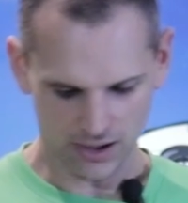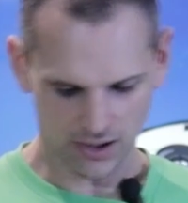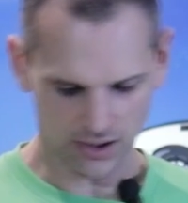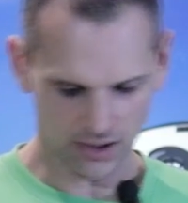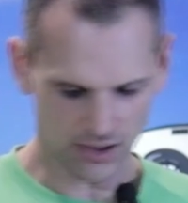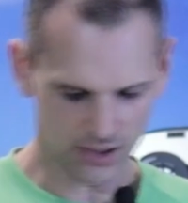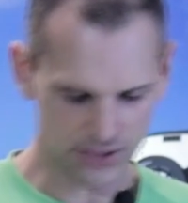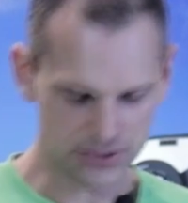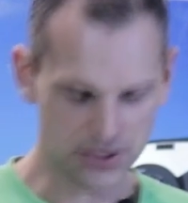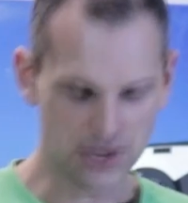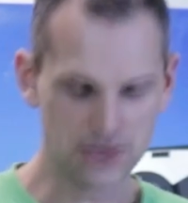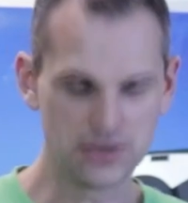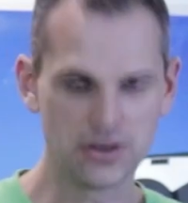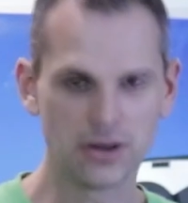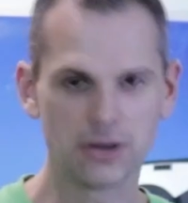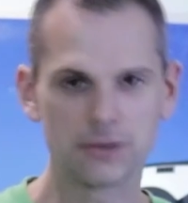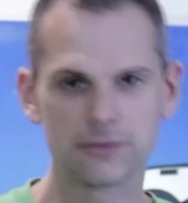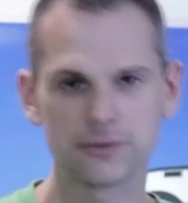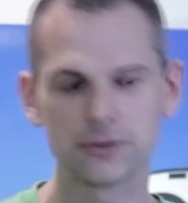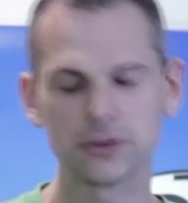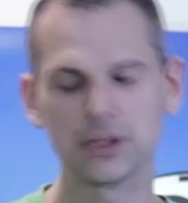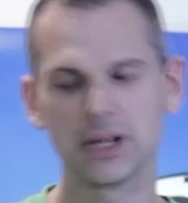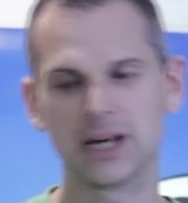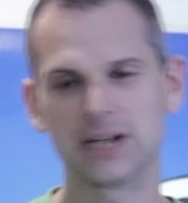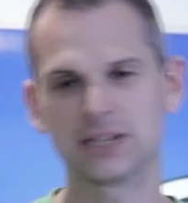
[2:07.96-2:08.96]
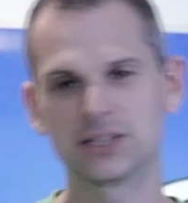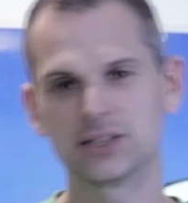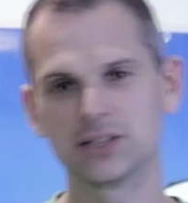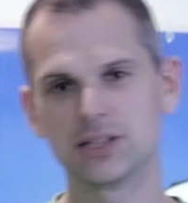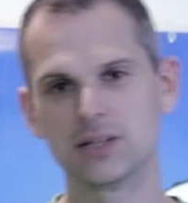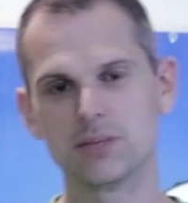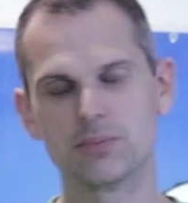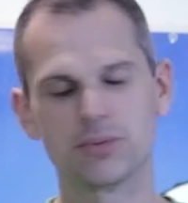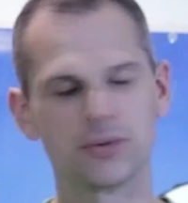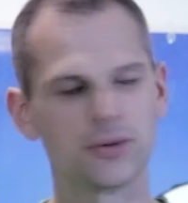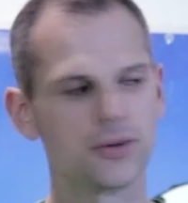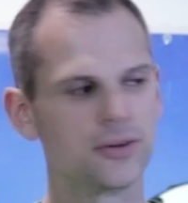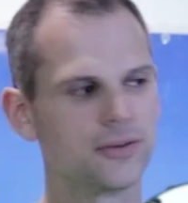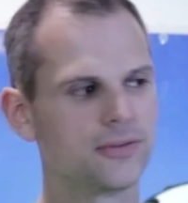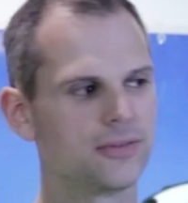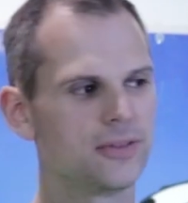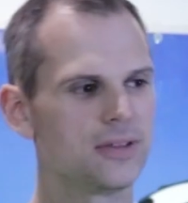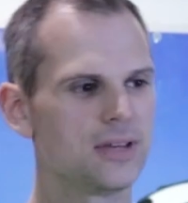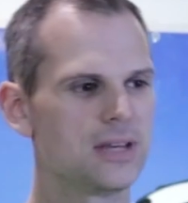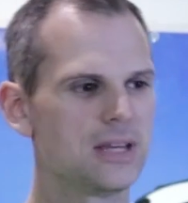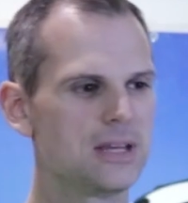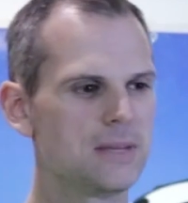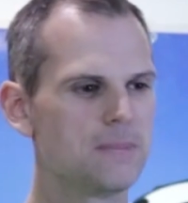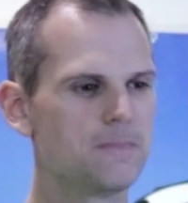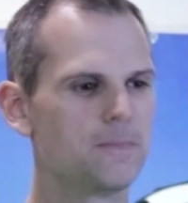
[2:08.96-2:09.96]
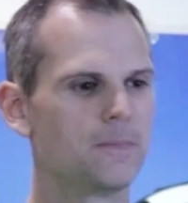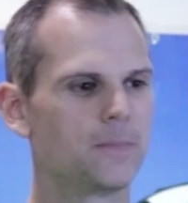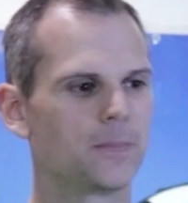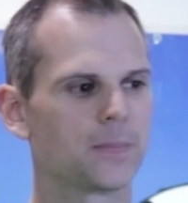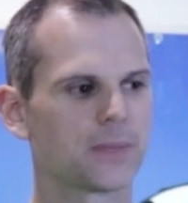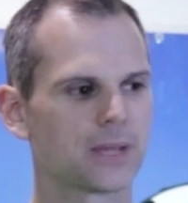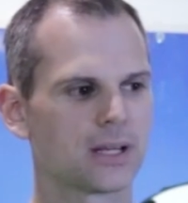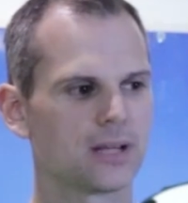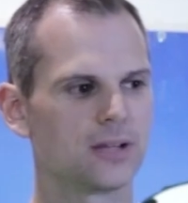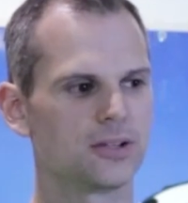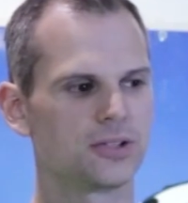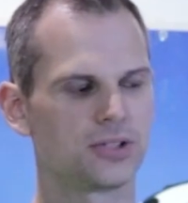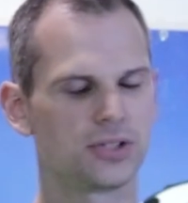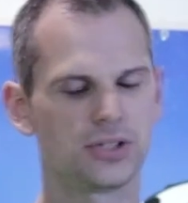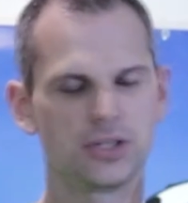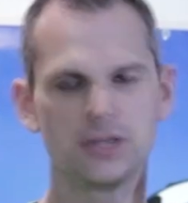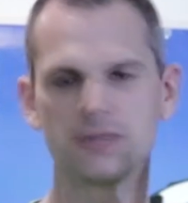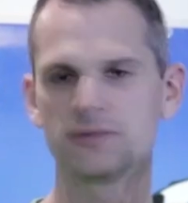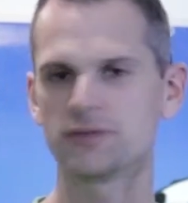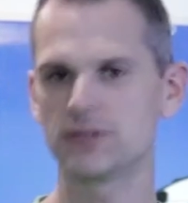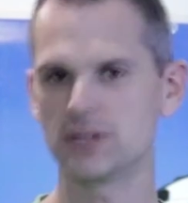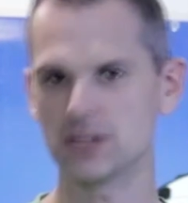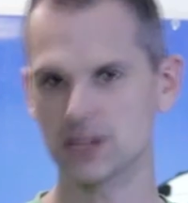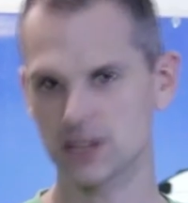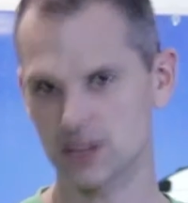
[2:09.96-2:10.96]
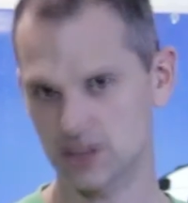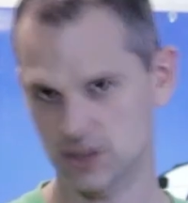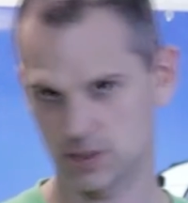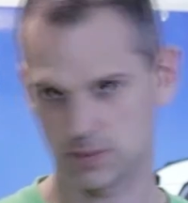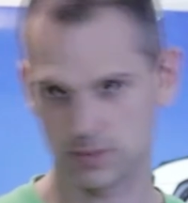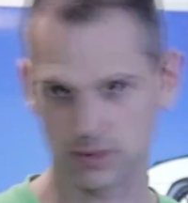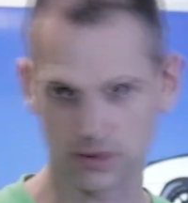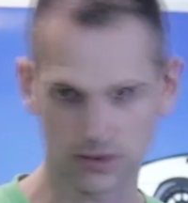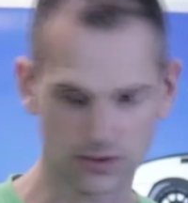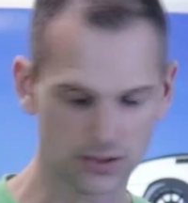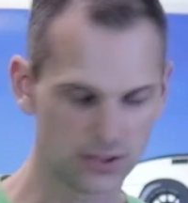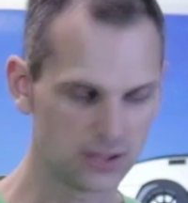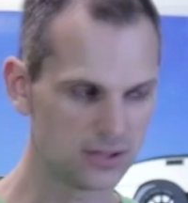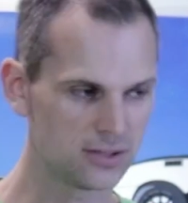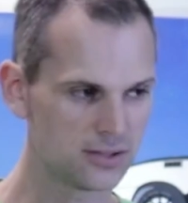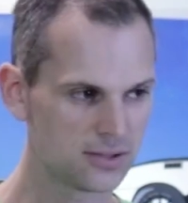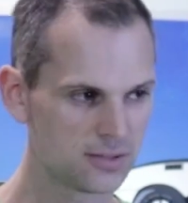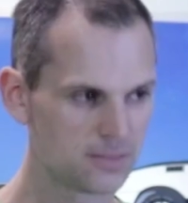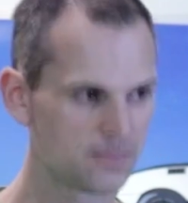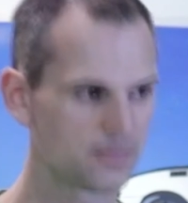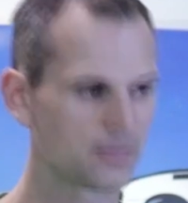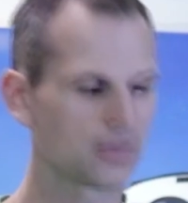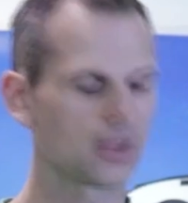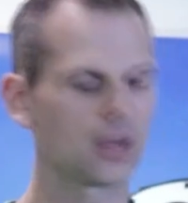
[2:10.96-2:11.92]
I don't know if it'll actually improve the shifting experience.